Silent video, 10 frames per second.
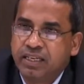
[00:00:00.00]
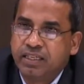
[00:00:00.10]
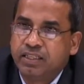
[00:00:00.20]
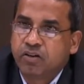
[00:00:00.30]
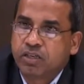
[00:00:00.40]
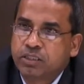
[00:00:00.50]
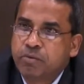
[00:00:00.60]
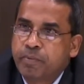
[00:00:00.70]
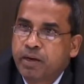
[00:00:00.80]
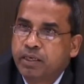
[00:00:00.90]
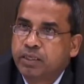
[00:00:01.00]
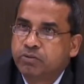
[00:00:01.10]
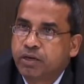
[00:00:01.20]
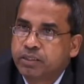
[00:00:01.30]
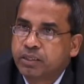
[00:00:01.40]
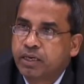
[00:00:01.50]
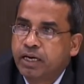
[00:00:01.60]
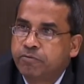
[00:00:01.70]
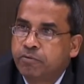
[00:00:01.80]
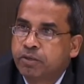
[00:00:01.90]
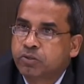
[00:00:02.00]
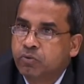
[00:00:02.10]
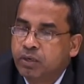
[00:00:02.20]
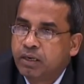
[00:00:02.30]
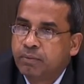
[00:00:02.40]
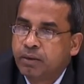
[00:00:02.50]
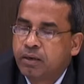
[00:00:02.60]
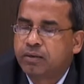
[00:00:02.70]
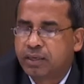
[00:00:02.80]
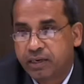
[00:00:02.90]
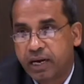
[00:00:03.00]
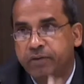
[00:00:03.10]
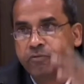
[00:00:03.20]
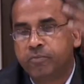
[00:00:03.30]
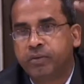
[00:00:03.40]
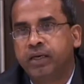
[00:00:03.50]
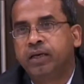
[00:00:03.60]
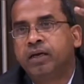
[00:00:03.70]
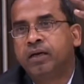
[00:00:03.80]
in the context of imparting education right from the school level, or right from the